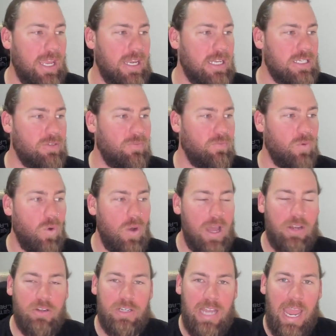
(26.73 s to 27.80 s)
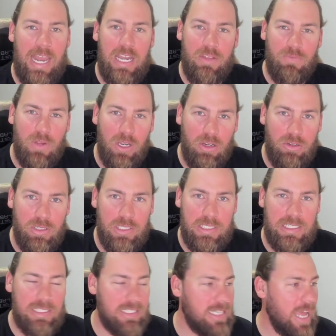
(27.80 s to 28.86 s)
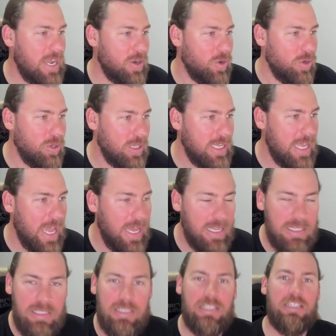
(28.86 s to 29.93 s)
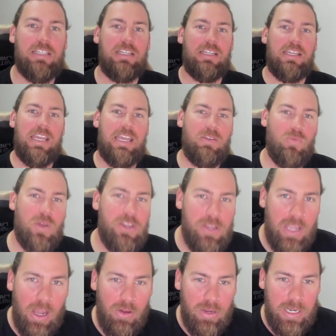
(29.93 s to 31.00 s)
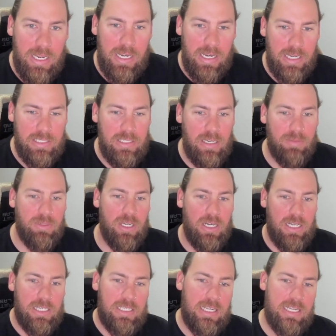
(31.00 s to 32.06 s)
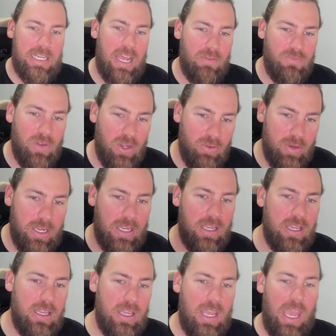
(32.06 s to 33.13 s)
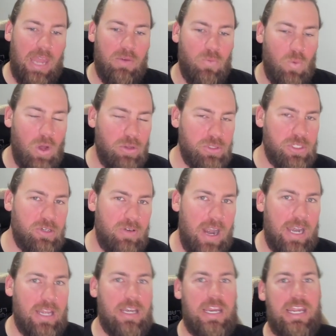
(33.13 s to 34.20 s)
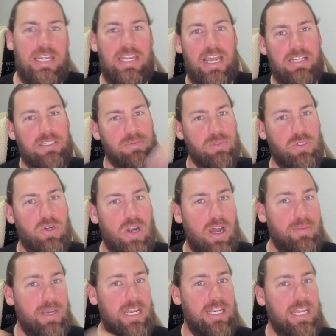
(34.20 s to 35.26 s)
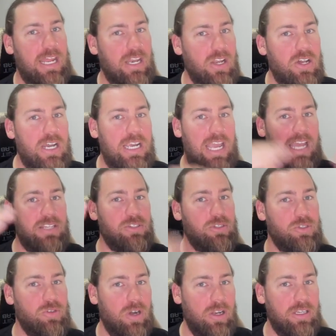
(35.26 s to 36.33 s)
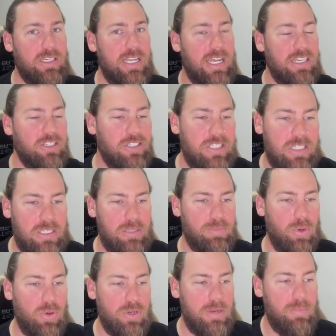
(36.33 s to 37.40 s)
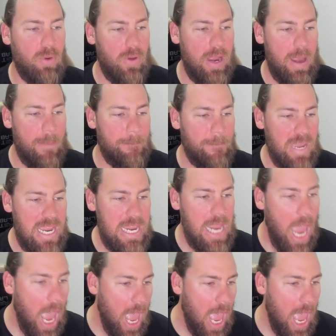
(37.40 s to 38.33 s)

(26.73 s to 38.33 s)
It is 480 followers. Is that all he has? When you go on there next time, guys, hit that following, and whilst you're at it, hit that subscribe and hit that like as you're scrolling down just to support your boy, me.